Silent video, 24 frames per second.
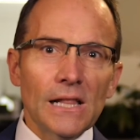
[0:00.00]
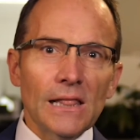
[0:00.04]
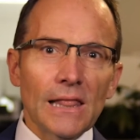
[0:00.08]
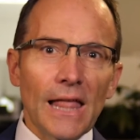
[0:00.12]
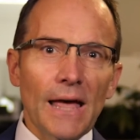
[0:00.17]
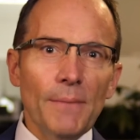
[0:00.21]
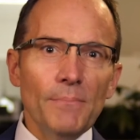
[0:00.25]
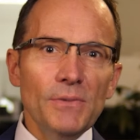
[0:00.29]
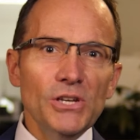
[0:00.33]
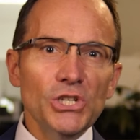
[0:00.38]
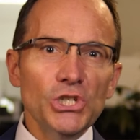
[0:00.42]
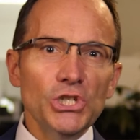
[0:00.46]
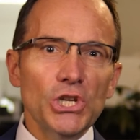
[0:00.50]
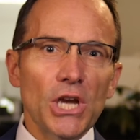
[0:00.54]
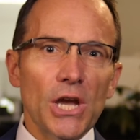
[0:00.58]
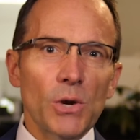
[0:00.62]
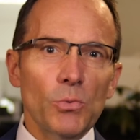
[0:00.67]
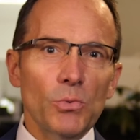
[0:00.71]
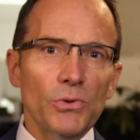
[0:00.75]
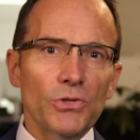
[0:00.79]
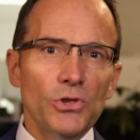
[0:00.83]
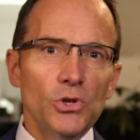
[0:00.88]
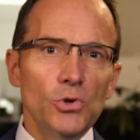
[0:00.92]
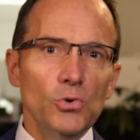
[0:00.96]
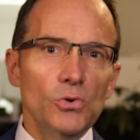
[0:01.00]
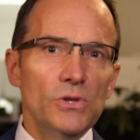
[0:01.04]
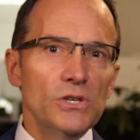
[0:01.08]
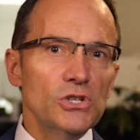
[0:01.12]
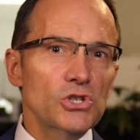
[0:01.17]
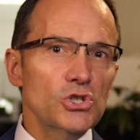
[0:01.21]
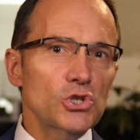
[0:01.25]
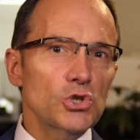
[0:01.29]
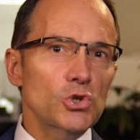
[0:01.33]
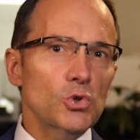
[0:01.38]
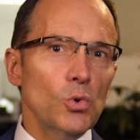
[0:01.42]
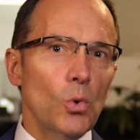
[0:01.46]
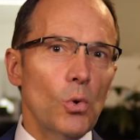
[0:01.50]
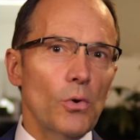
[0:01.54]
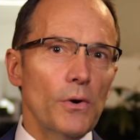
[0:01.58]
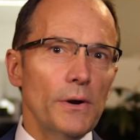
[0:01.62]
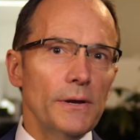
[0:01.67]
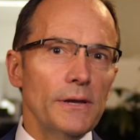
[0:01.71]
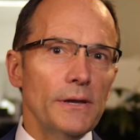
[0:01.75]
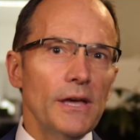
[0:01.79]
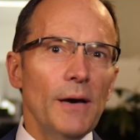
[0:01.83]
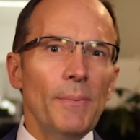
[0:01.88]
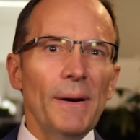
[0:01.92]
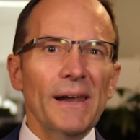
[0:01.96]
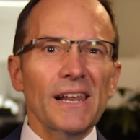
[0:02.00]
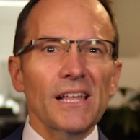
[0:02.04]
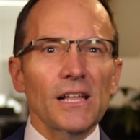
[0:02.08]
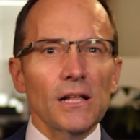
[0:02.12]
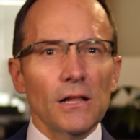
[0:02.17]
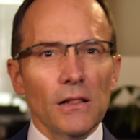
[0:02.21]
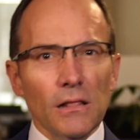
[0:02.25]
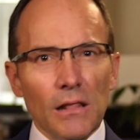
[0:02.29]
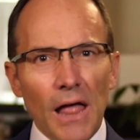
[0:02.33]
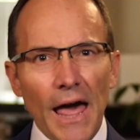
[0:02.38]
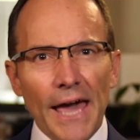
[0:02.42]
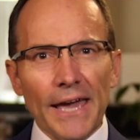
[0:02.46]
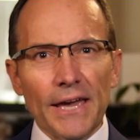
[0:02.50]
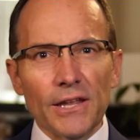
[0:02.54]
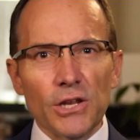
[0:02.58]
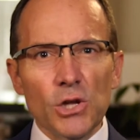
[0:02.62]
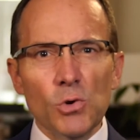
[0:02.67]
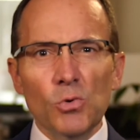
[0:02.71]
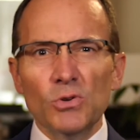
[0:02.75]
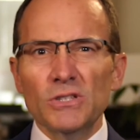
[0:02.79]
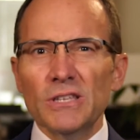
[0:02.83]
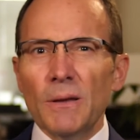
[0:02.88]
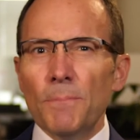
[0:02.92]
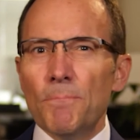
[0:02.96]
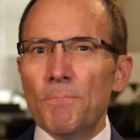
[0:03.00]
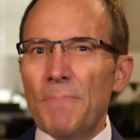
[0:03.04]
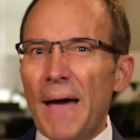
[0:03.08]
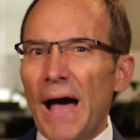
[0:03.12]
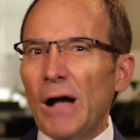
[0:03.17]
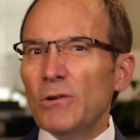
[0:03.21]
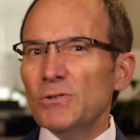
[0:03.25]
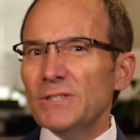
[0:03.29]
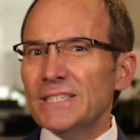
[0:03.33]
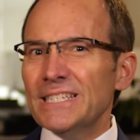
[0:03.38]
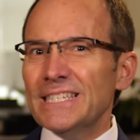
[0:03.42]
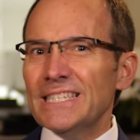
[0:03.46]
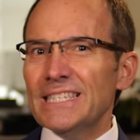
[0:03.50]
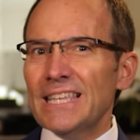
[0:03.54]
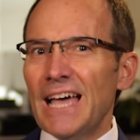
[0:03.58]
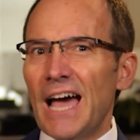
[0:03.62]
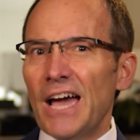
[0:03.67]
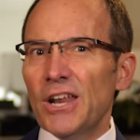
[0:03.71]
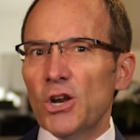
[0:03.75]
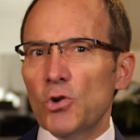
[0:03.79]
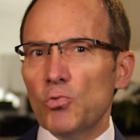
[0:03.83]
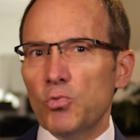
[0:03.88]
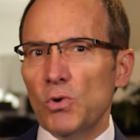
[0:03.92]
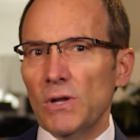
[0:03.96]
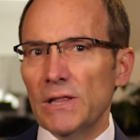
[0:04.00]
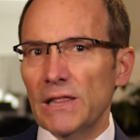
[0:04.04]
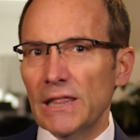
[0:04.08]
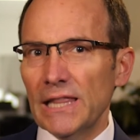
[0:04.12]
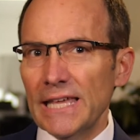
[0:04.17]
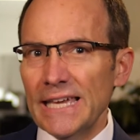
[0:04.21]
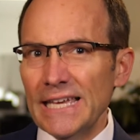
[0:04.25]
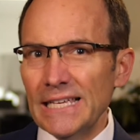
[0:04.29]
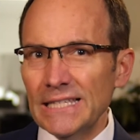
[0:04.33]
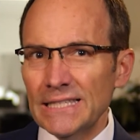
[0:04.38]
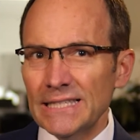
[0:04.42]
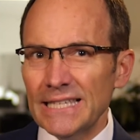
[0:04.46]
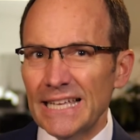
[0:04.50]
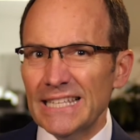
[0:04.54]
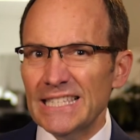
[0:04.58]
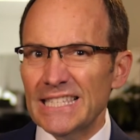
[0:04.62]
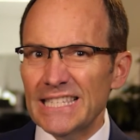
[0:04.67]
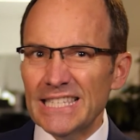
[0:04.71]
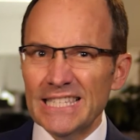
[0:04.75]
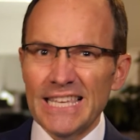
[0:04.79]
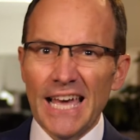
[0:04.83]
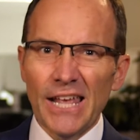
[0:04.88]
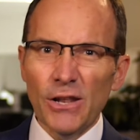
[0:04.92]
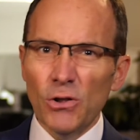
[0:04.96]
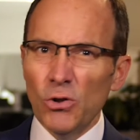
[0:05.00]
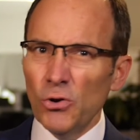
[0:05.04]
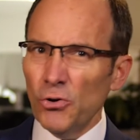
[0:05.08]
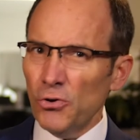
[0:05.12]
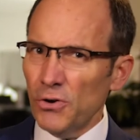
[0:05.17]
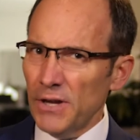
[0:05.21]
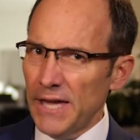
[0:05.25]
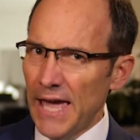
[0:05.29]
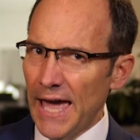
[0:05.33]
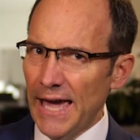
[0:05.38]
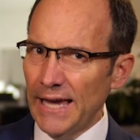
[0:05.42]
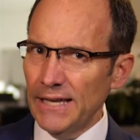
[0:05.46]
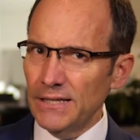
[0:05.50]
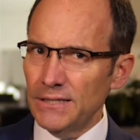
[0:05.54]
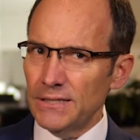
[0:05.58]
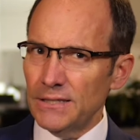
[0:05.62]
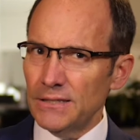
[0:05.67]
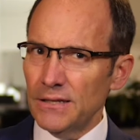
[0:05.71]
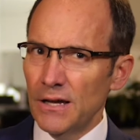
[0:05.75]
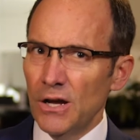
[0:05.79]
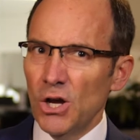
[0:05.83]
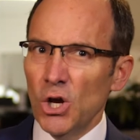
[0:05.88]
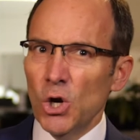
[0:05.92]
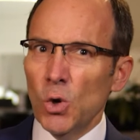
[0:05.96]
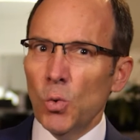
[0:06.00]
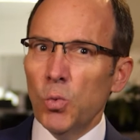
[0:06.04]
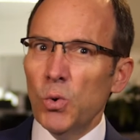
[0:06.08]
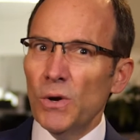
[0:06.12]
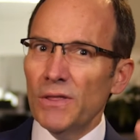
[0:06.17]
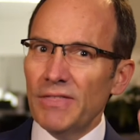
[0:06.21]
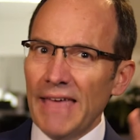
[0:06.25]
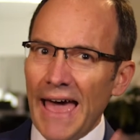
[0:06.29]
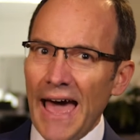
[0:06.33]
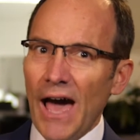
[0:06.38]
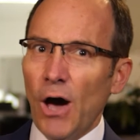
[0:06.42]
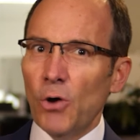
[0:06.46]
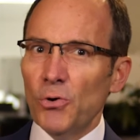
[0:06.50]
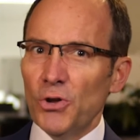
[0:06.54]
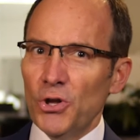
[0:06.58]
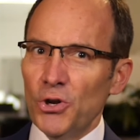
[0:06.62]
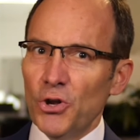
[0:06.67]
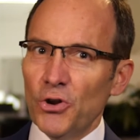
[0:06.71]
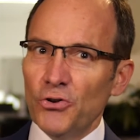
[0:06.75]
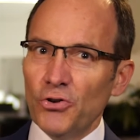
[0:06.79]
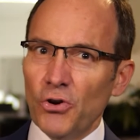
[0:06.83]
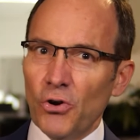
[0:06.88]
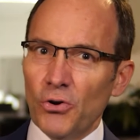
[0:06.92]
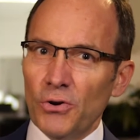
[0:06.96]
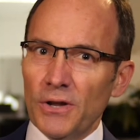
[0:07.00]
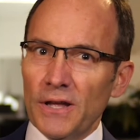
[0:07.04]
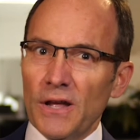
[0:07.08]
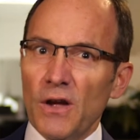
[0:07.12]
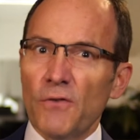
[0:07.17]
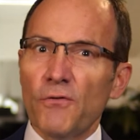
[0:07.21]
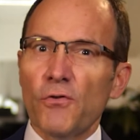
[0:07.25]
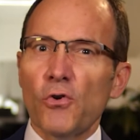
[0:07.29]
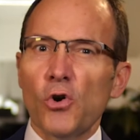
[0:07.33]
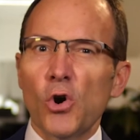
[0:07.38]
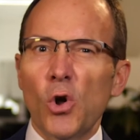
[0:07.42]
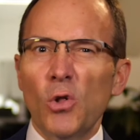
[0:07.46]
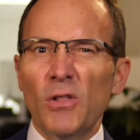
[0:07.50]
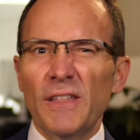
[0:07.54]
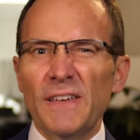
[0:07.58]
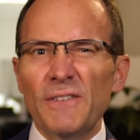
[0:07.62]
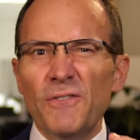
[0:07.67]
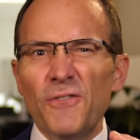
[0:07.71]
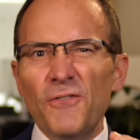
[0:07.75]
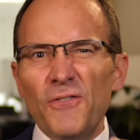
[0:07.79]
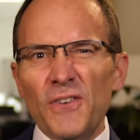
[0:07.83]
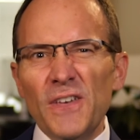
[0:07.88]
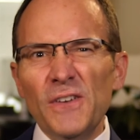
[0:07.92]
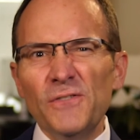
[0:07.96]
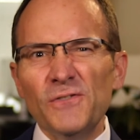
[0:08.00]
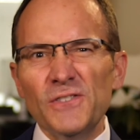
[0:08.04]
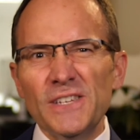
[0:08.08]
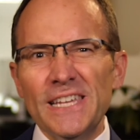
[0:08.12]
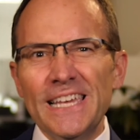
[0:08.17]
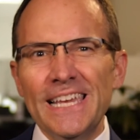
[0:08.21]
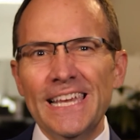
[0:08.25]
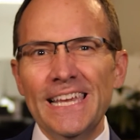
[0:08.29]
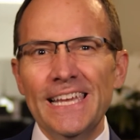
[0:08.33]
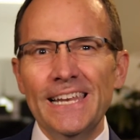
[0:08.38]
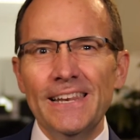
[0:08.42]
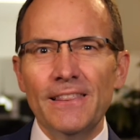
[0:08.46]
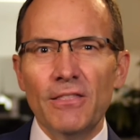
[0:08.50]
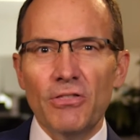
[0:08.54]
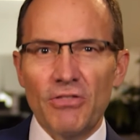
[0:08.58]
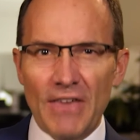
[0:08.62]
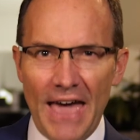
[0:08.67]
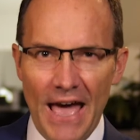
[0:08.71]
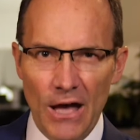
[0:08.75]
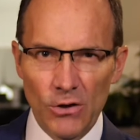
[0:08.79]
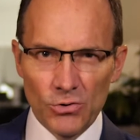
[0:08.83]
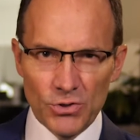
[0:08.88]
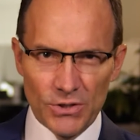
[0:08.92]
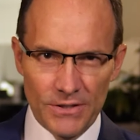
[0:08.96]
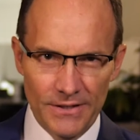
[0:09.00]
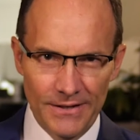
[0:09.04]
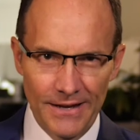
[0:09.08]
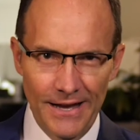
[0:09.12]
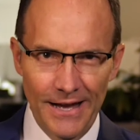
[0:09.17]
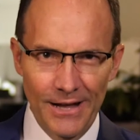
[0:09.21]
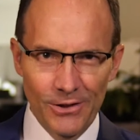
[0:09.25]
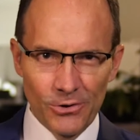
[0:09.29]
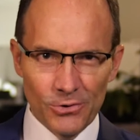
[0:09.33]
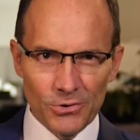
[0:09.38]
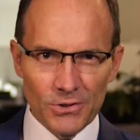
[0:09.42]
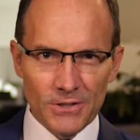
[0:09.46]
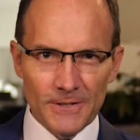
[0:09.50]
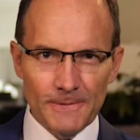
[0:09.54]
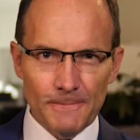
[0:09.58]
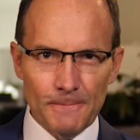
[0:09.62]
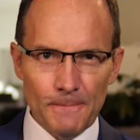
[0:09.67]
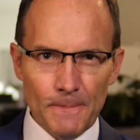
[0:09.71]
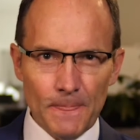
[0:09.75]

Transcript: Let me share with you this story about a client who was about to sign a release and settle her case without an attorney for only $15,000.